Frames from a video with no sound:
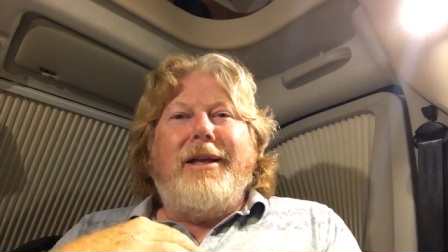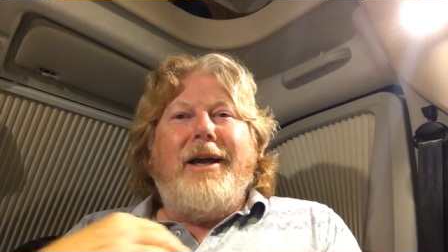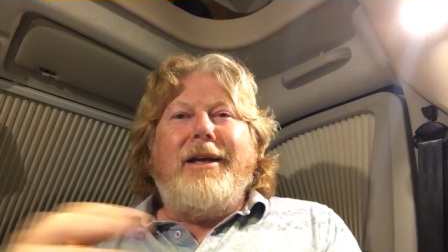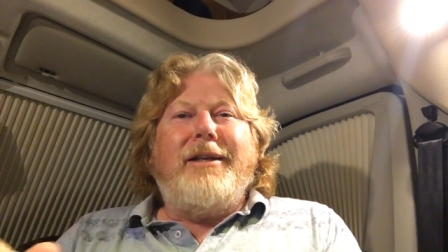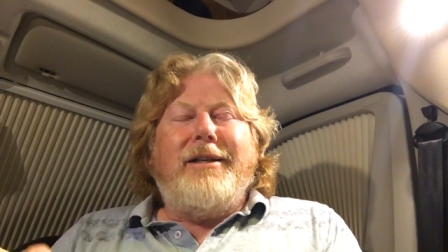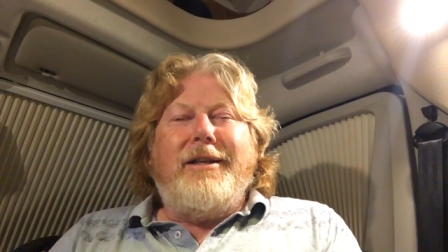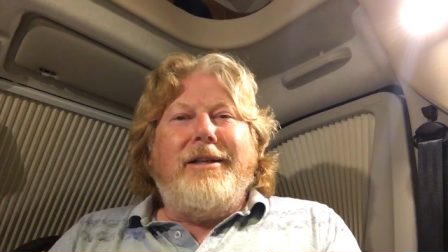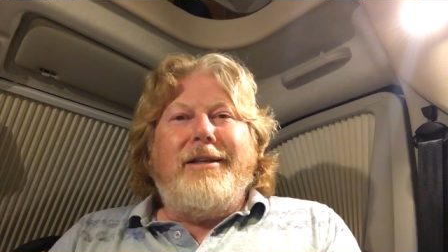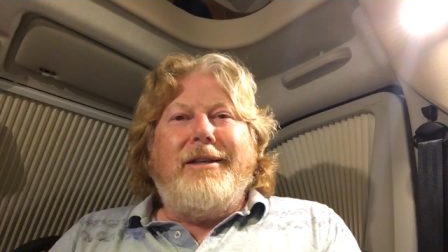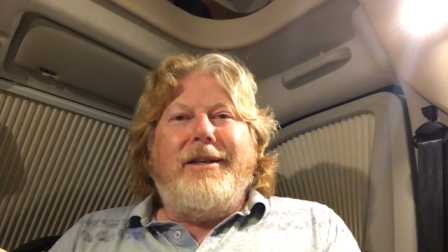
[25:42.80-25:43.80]

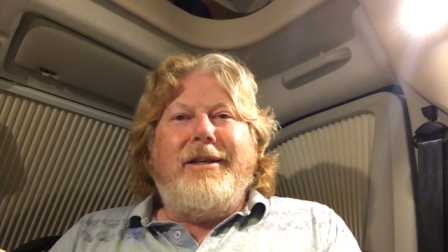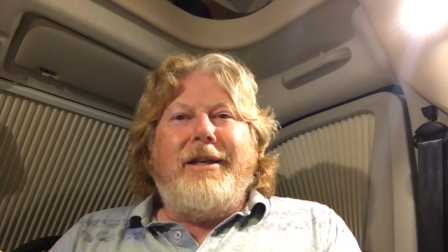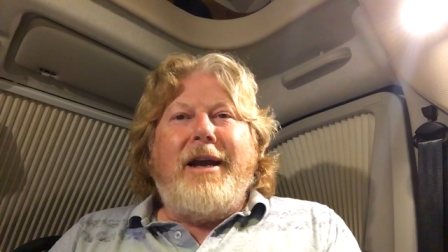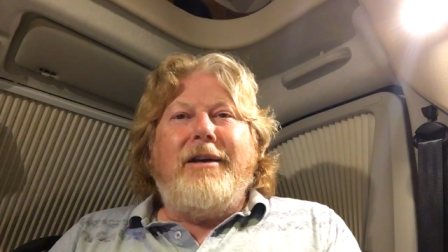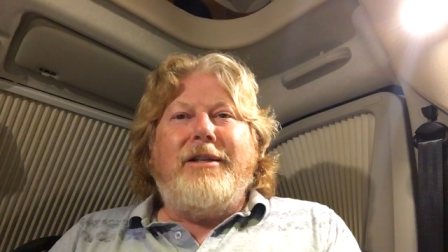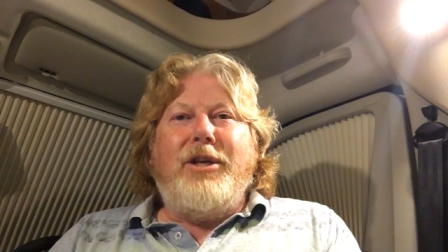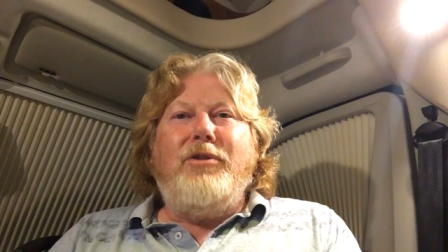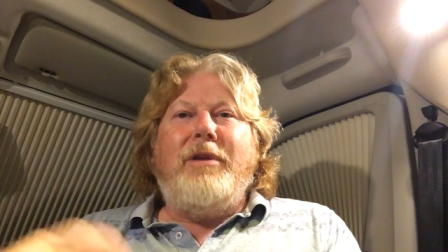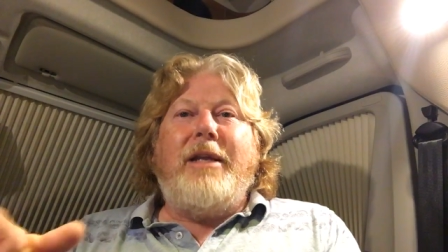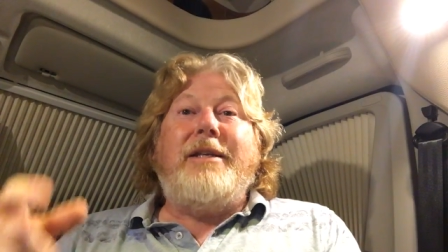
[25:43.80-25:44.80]
I do
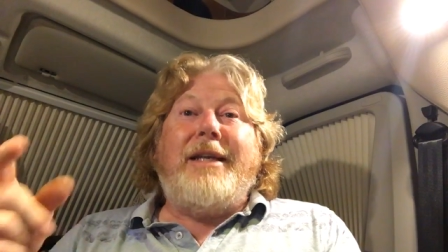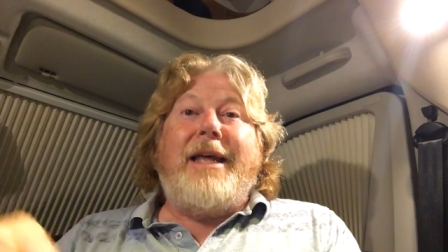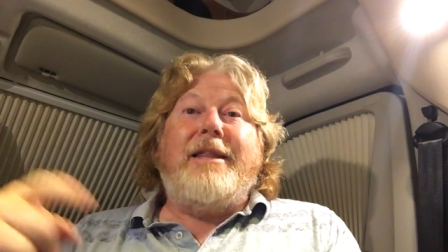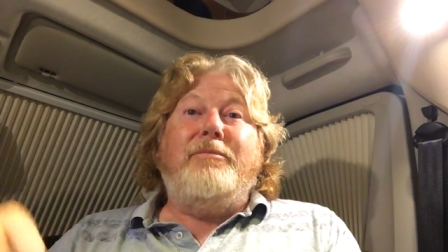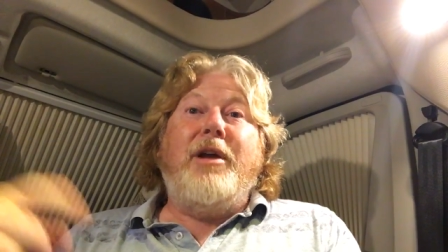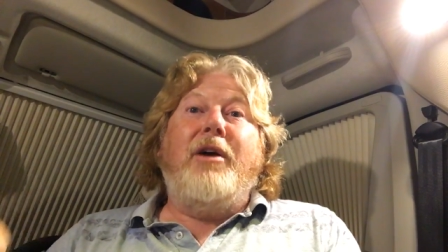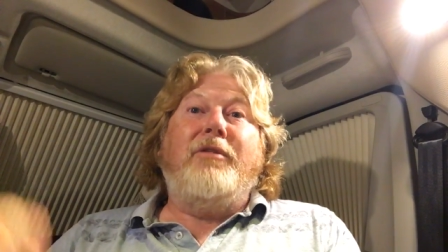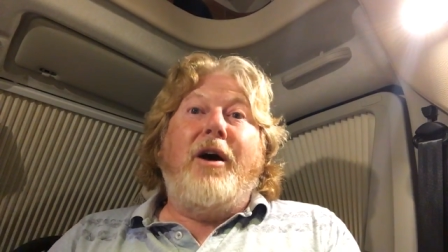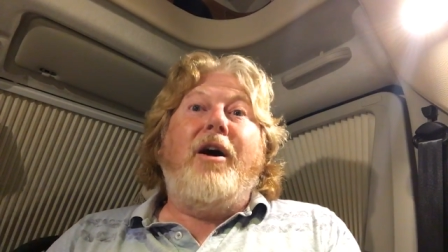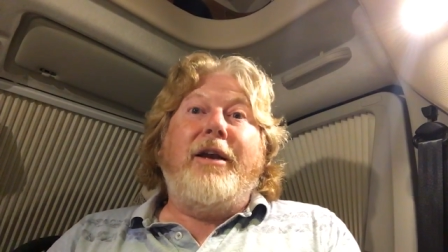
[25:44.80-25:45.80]
need to let them know
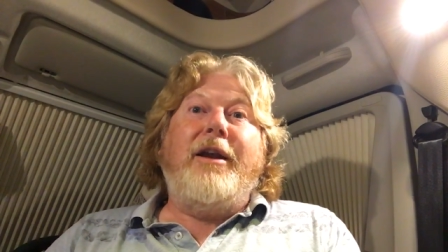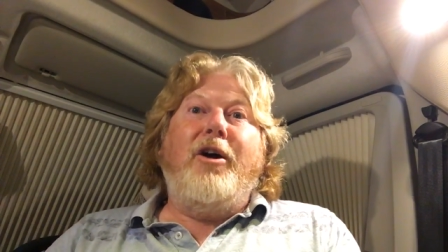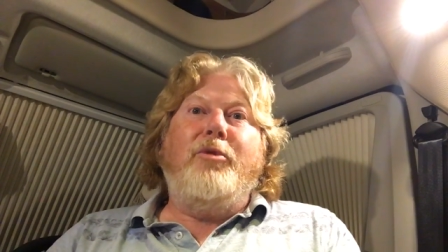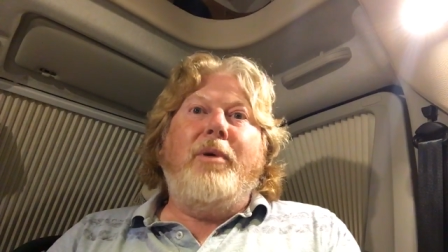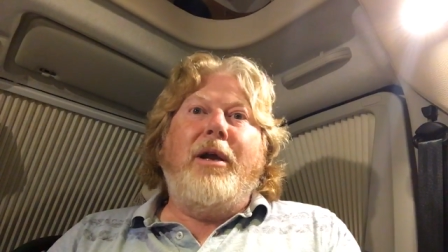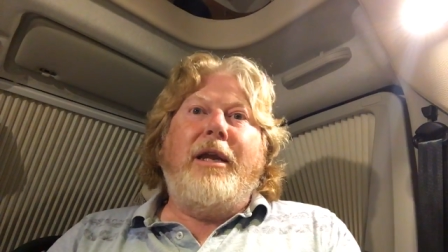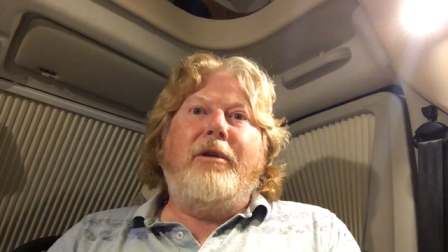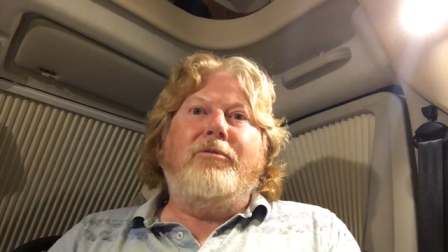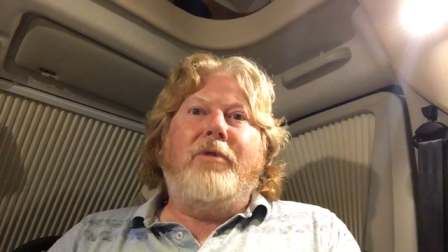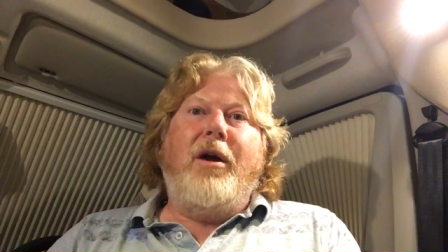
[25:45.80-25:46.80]
that I know my
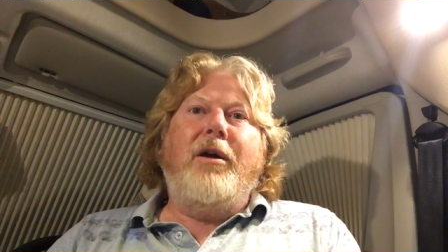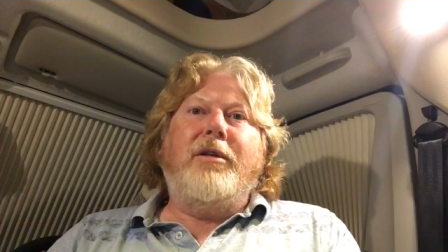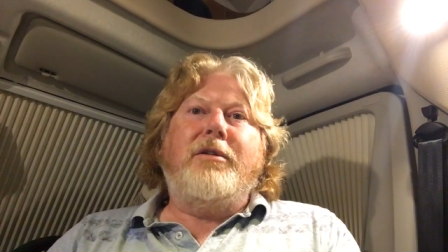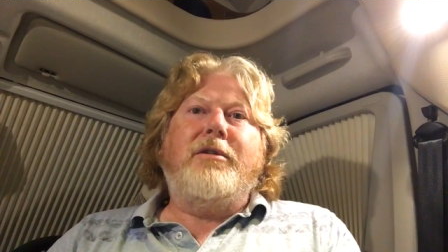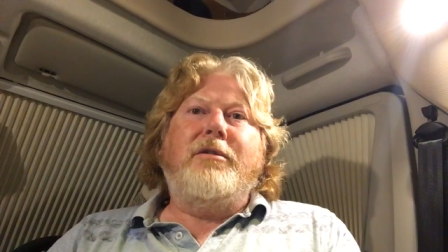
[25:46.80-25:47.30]
legal rights.